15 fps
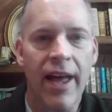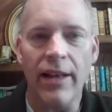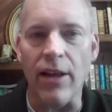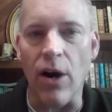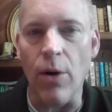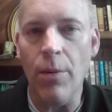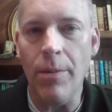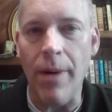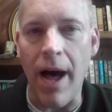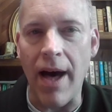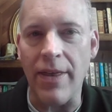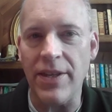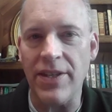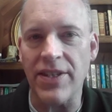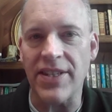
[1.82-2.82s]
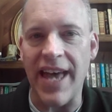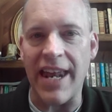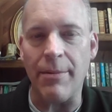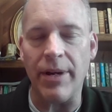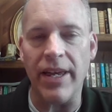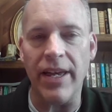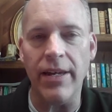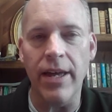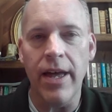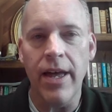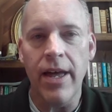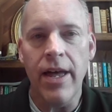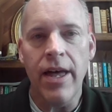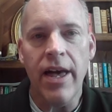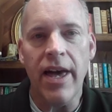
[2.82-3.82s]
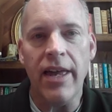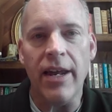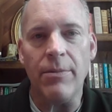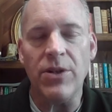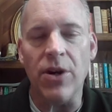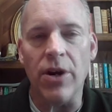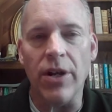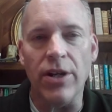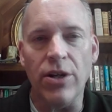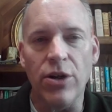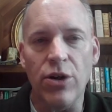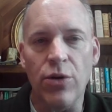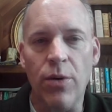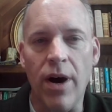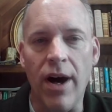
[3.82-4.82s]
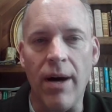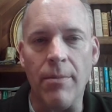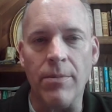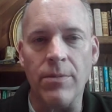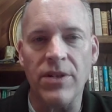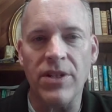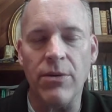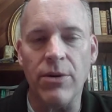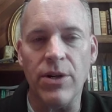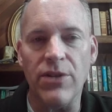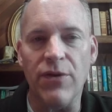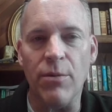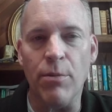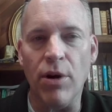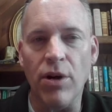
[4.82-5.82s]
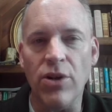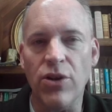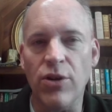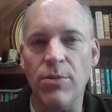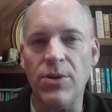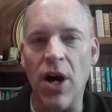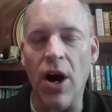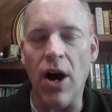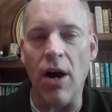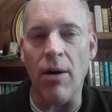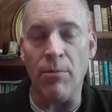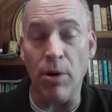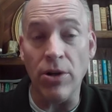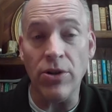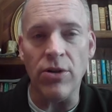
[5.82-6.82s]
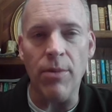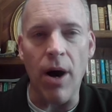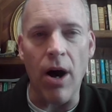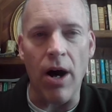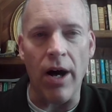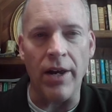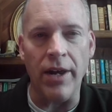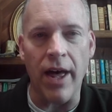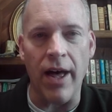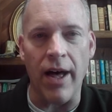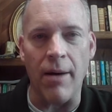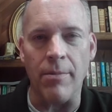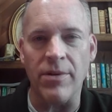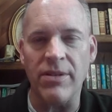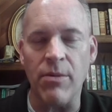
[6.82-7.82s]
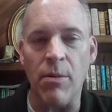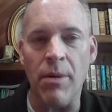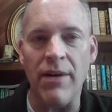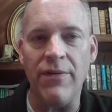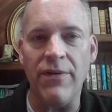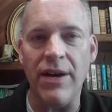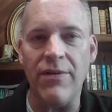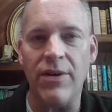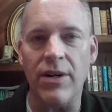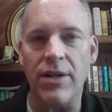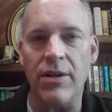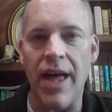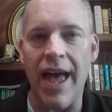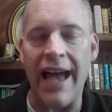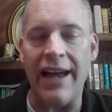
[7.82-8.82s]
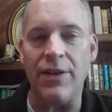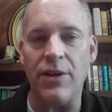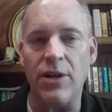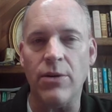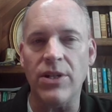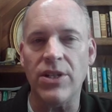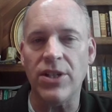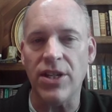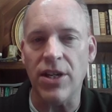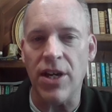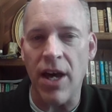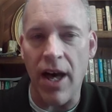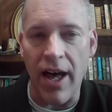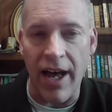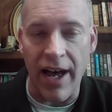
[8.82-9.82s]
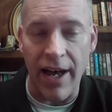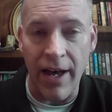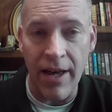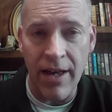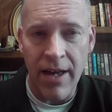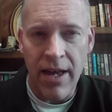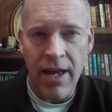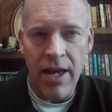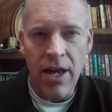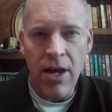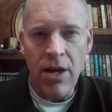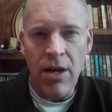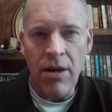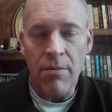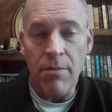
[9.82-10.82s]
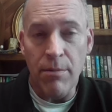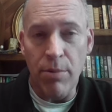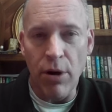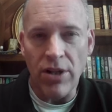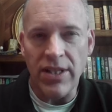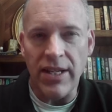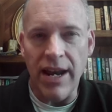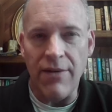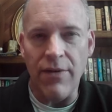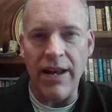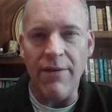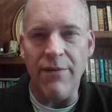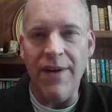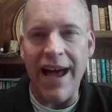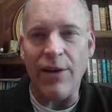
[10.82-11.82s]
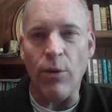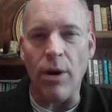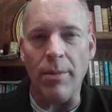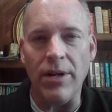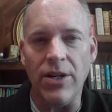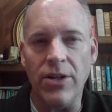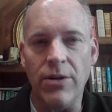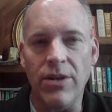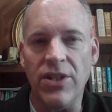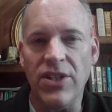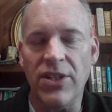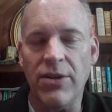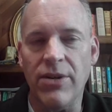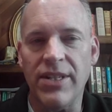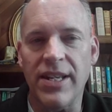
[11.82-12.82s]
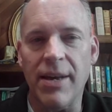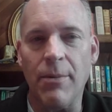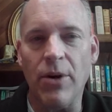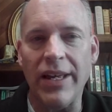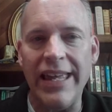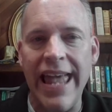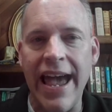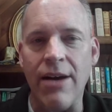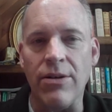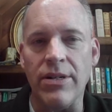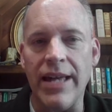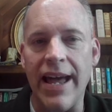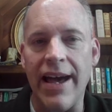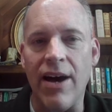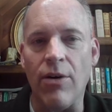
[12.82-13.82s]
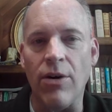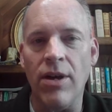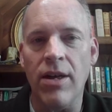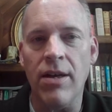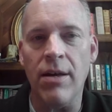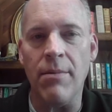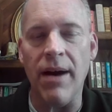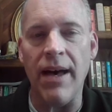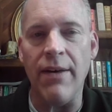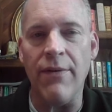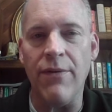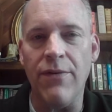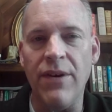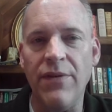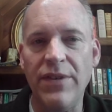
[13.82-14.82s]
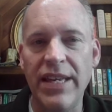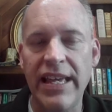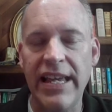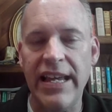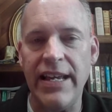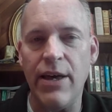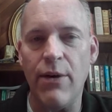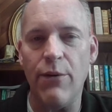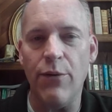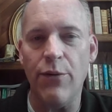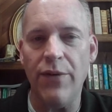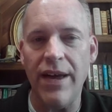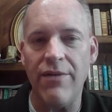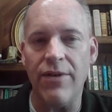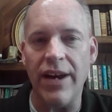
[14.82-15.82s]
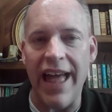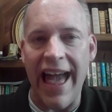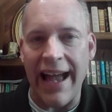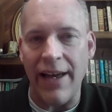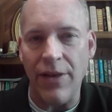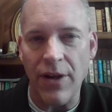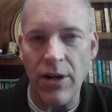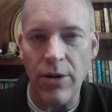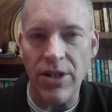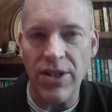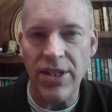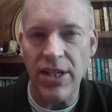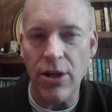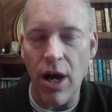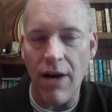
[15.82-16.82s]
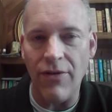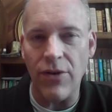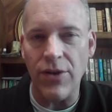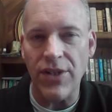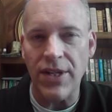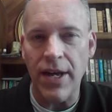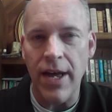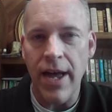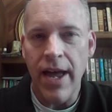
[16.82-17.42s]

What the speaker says: Hello, this is Adam again, and I'm starting a new series for BookTube on some of my favorite Agatha Christie books that I've read. In fact, what I'm going to do in this series is I'm going to count down my 15 favorite Agatha Christie novels